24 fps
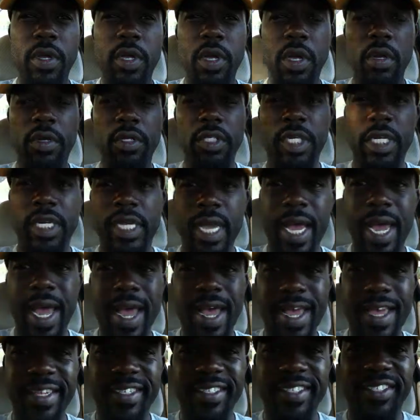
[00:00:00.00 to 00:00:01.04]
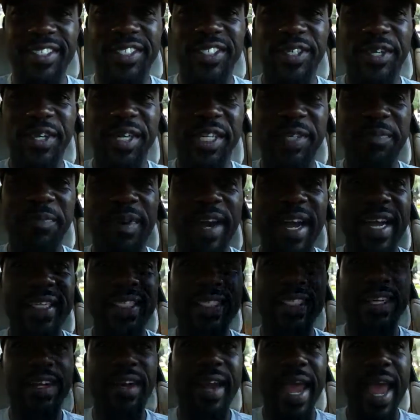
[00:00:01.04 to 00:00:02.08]
Goes it, guys. George
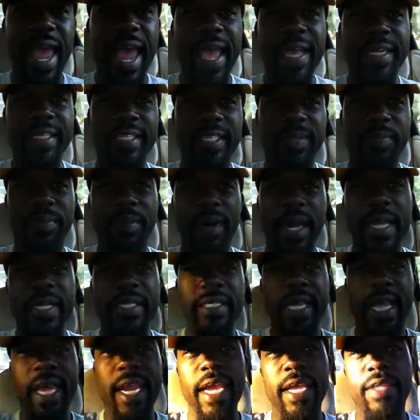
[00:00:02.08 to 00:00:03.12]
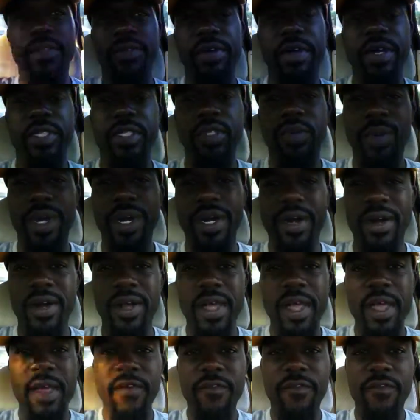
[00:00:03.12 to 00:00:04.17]
Price here at G price eight eight three on Twitter,
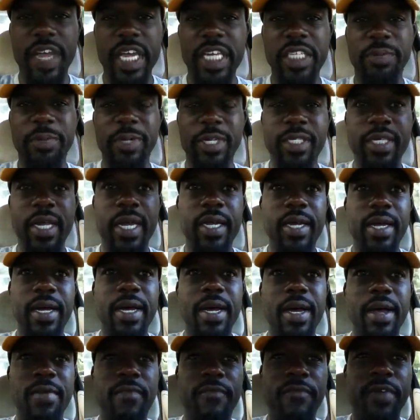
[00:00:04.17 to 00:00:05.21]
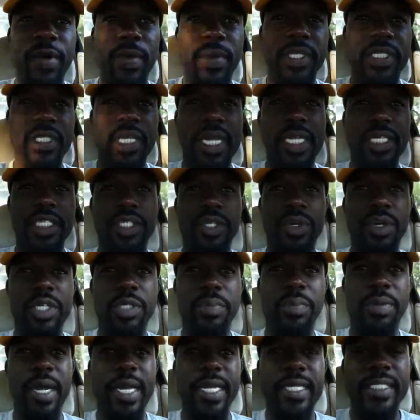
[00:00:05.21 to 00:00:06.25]
facebook.com forward slash
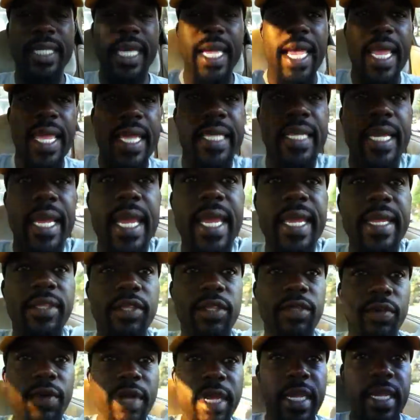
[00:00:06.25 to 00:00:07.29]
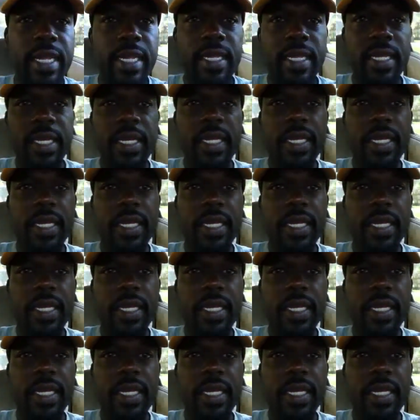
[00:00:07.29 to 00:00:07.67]
George Price eight eight three,